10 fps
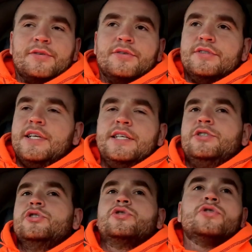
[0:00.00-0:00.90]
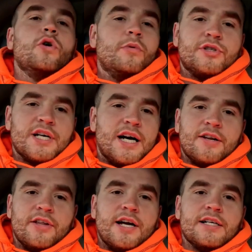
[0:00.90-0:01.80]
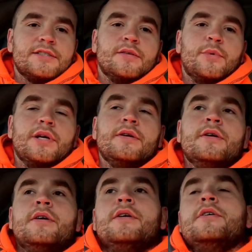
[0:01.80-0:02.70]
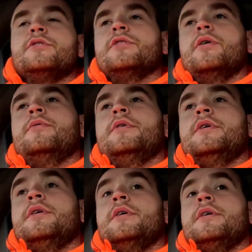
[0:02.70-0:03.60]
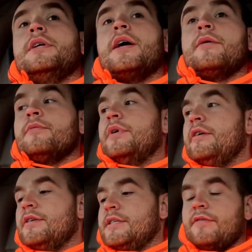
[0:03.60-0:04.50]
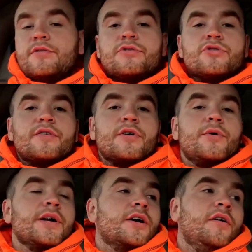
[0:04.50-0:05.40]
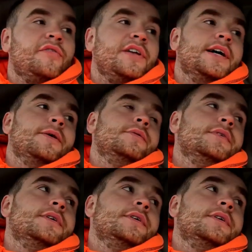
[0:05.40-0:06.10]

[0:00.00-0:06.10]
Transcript: because it's just so much harder than it has to be. So yeah, we're here at 7, just gonna have a quick coffee now,